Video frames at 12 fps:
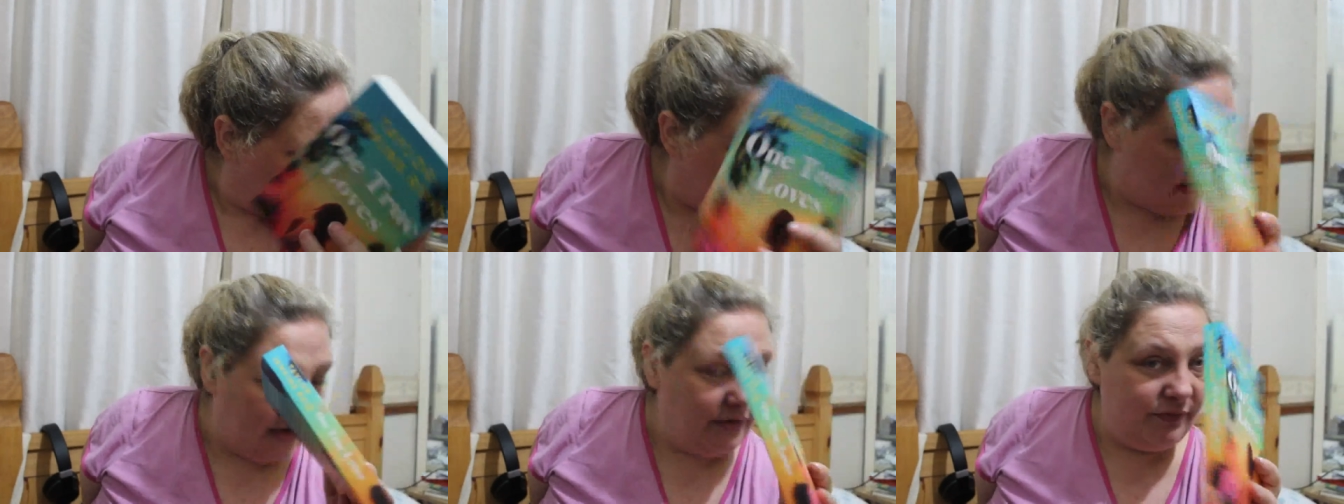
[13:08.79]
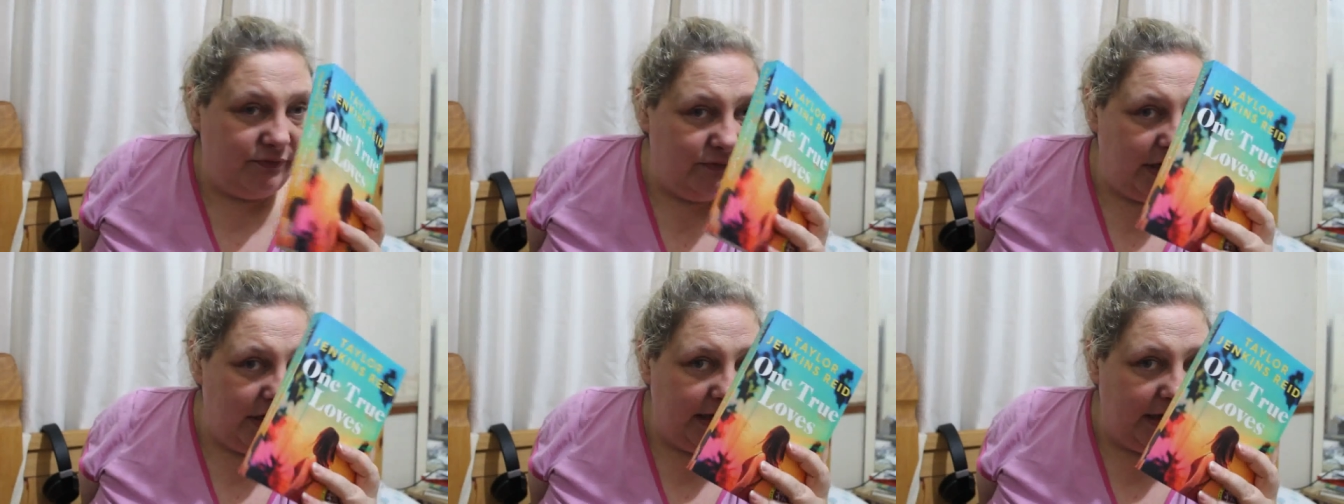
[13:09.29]
This sounds
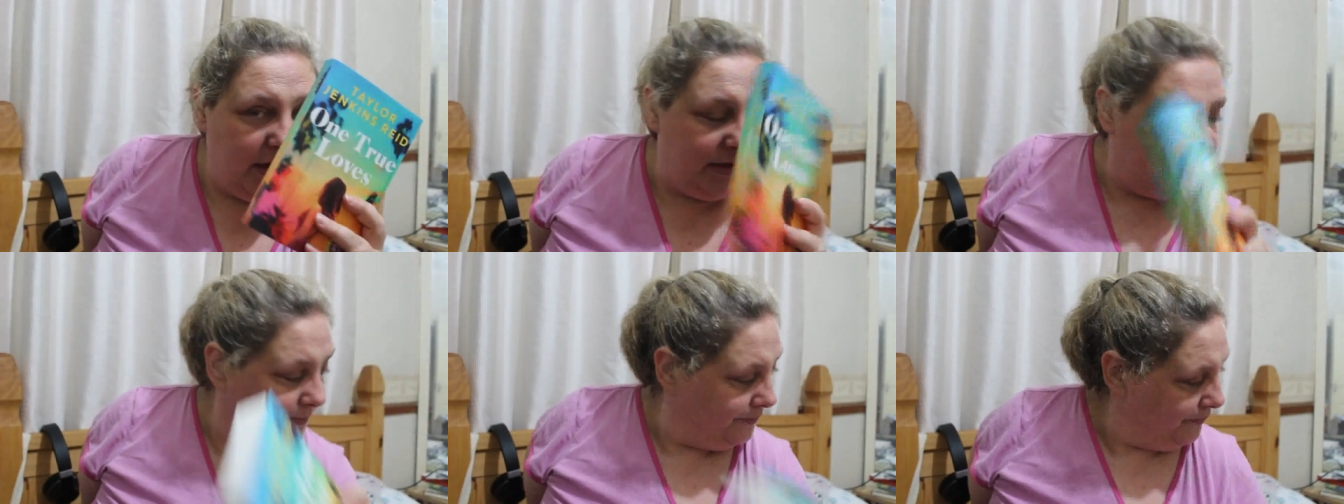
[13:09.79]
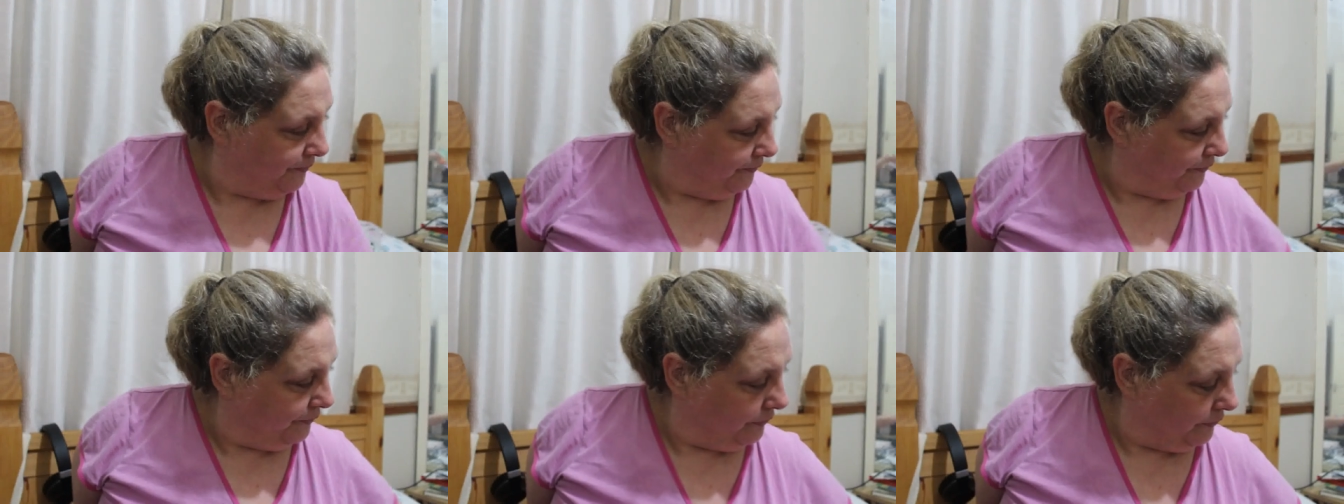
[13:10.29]
really good.
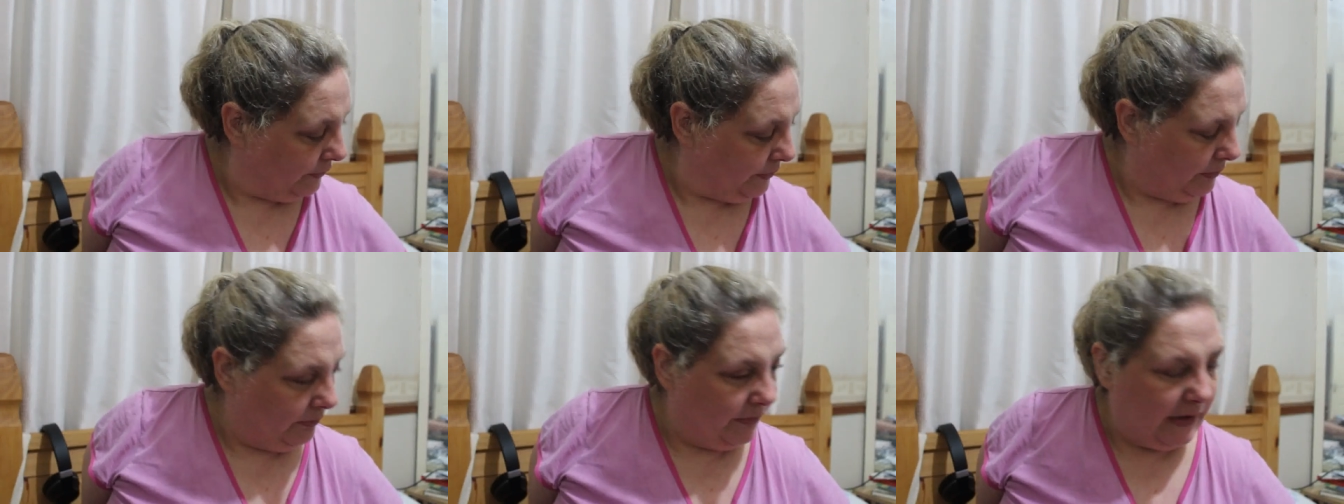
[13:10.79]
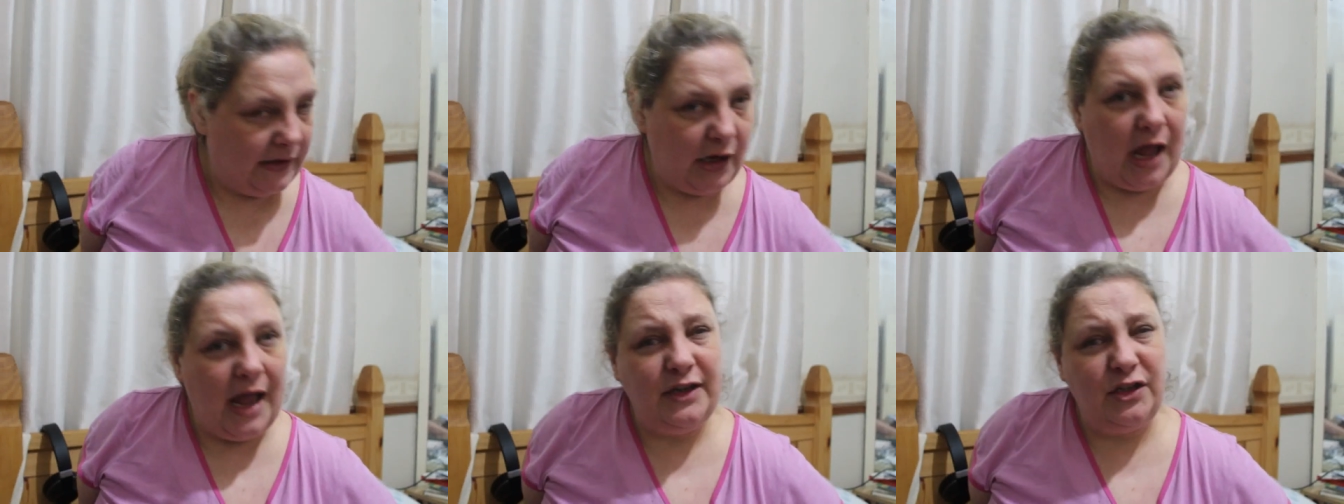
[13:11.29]
I
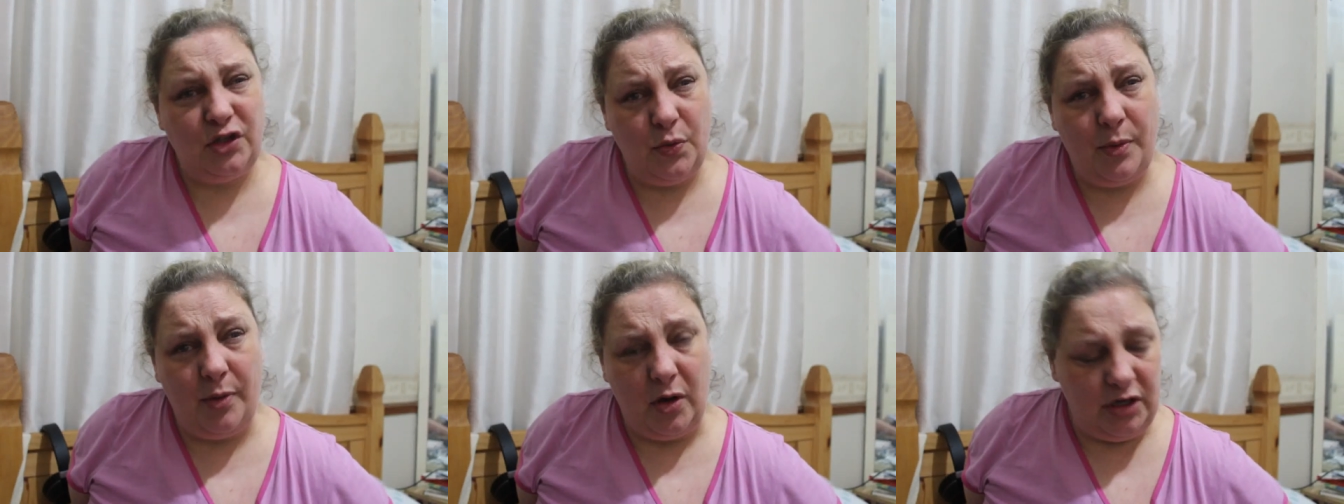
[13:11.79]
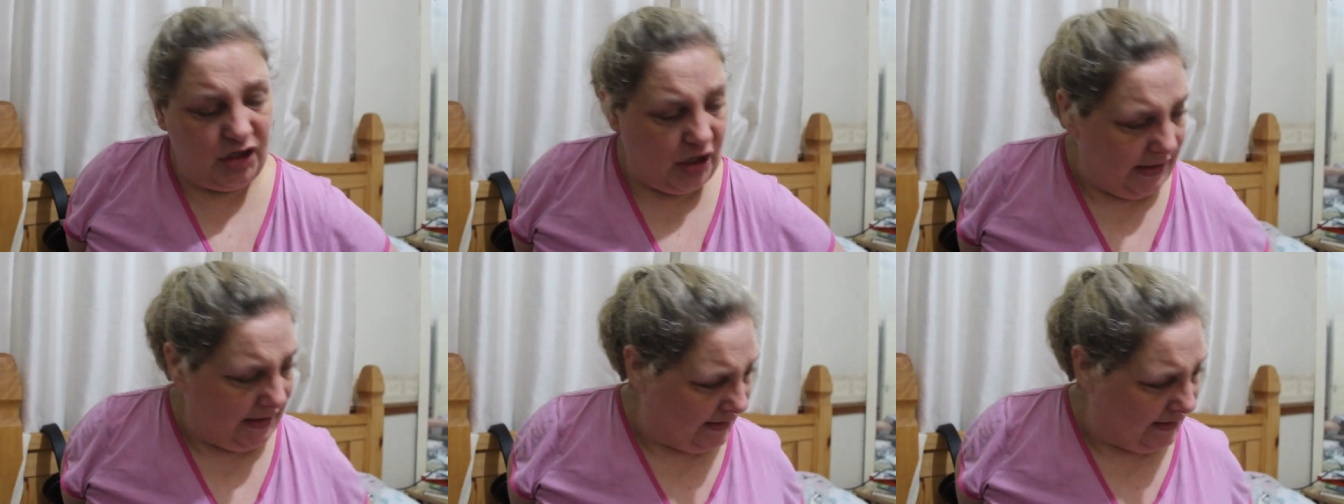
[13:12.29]
do apologise.